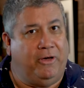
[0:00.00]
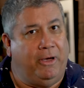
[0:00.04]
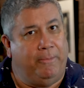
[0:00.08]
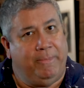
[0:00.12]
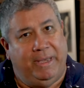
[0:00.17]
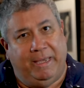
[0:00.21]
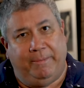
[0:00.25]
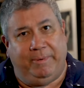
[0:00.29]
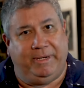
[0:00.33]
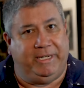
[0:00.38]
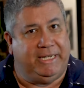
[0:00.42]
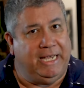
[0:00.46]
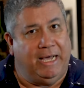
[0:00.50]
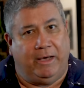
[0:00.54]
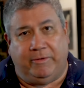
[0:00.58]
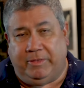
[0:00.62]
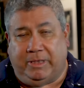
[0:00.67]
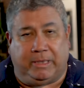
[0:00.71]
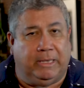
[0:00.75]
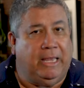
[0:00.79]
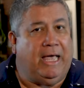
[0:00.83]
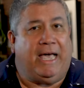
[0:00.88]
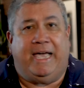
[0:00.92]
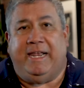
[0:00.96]
Thought maybe down
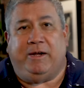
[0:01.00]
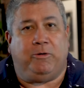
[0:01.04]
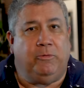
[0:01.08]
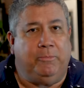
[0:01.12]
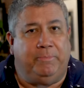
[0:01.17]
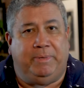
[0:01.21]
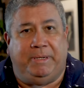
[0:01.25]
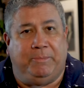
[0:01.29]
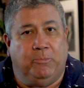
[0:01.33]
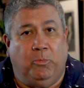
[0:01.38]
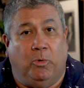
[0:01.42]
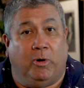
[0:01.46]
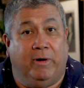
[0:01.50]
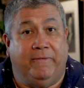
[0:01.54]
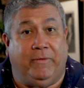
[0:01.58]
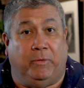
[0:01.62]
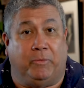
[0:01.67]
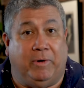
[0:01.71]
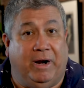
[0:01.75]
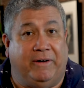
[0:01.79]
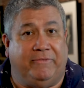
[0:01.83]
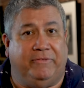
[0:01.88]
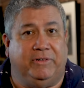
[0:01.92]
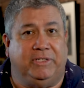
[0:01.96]
the line it would be more of a
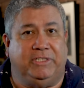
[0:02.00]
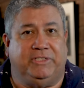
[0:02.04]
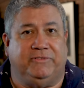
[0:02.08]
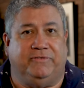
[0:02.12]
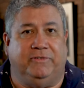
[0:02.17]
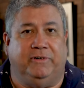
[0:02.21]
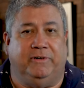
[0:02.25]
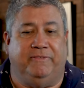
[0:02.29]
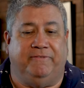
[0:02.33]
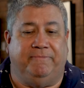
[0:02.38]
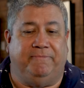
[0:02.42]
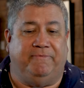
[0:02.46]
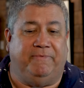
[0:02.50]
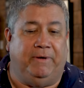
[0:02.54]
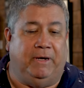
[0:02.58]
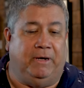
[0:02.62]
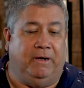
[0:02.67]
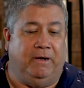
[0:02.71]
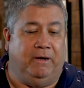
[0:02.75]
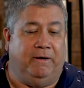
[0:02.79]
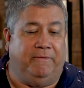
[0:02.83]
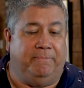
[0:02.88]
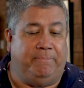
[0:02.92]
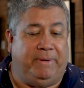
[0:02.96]
reference for
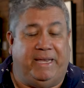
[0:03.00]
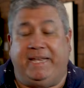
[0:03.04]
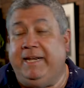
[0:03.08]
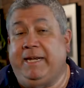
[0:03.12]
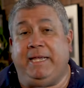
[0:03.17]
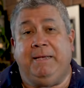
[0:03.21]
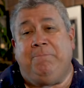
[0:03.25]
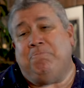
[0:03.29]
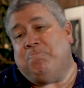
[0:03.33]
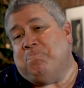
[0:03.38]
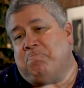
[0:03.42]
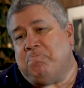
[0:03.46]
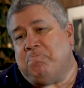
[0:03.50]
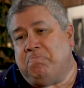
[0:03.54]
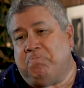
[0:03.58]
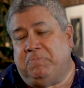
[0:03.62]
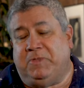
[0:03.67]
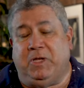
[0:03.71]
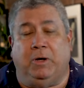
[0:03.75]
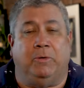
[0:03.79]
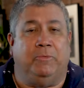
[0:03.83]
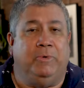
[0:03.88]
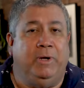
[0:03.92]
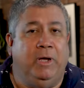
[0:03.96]
a painting.
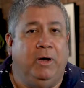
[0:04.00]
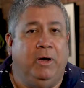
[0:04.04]
Don't